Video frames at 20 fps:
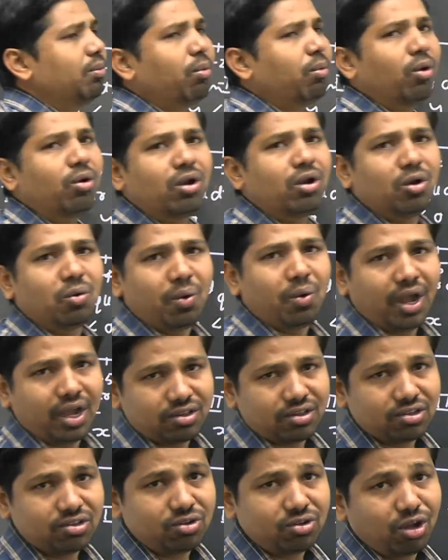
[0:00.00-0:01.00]
point on
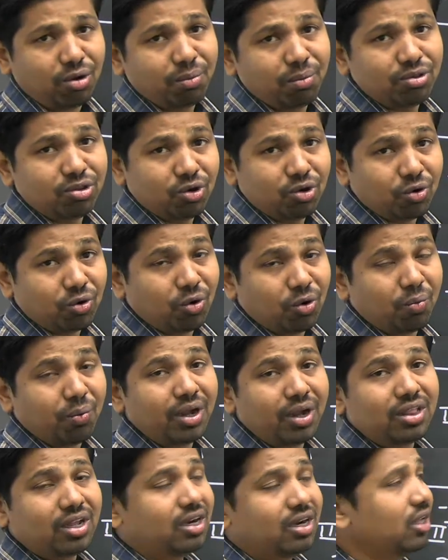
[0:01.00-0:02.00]
y-axis is given by 0 comma
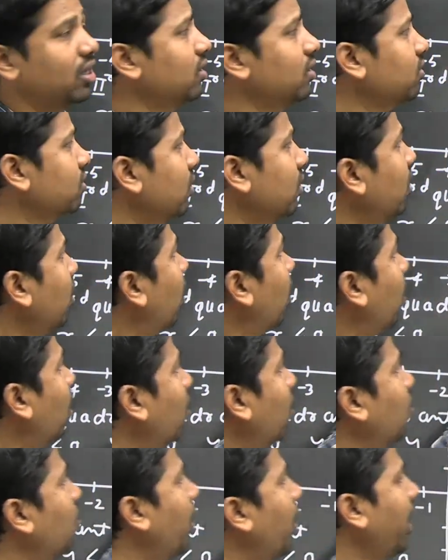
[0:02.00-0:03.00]
y, that is
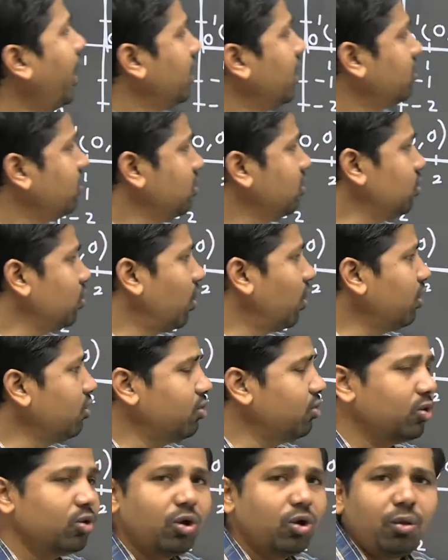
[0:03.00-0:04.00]
on y-axis what is
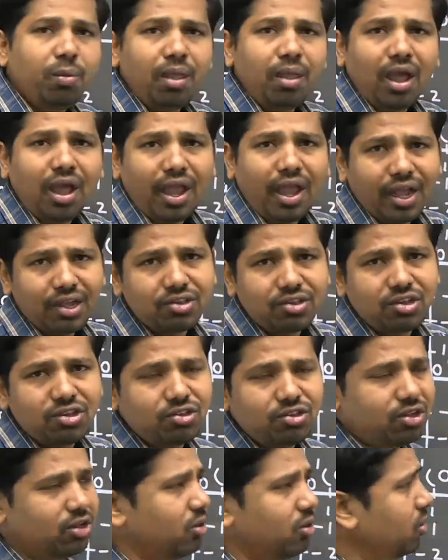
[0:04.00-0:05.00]
0? X is
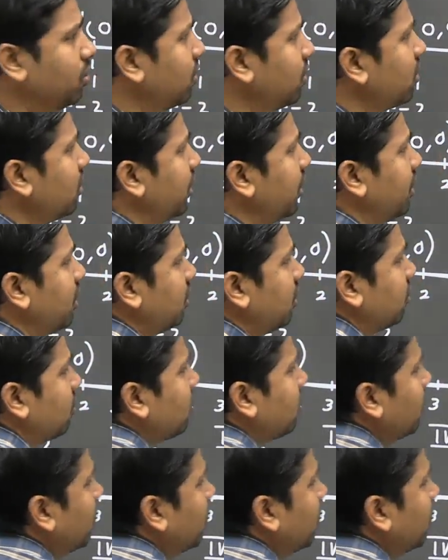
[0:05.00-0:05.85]
0, that is